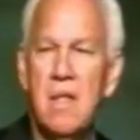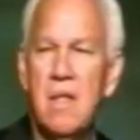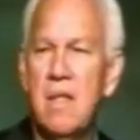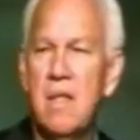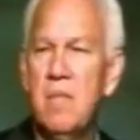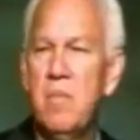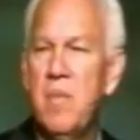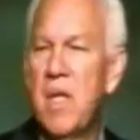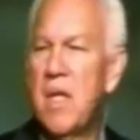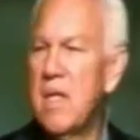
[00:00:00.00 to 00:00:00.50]

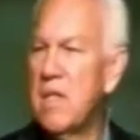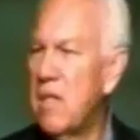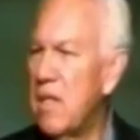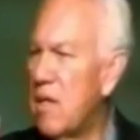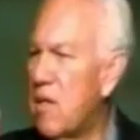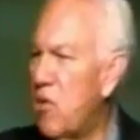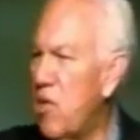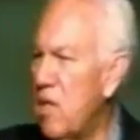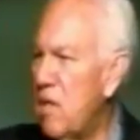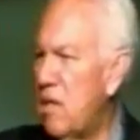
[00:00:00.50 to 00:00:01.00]
Because they're
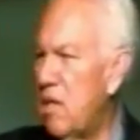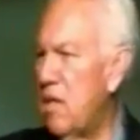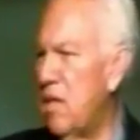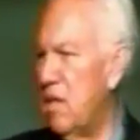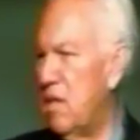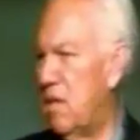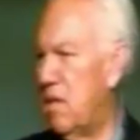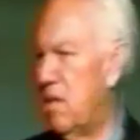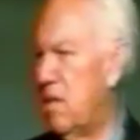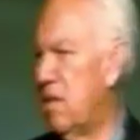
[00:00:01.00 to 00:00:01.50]
Christians.
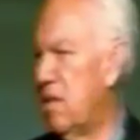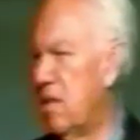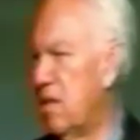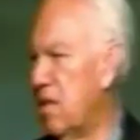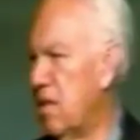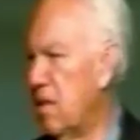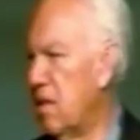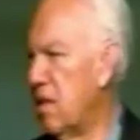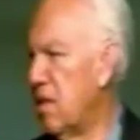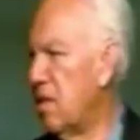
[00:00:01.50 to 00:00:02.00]

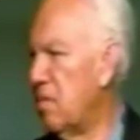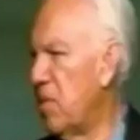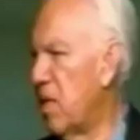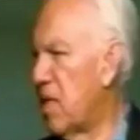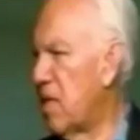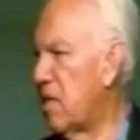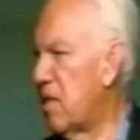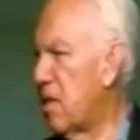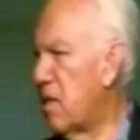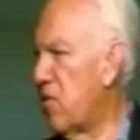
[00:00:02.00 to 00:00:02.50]

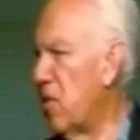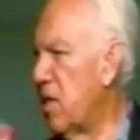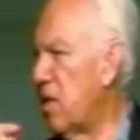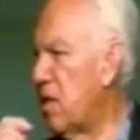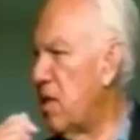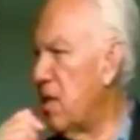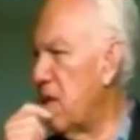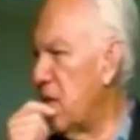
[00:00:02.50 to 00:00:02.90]
Because they're Christians.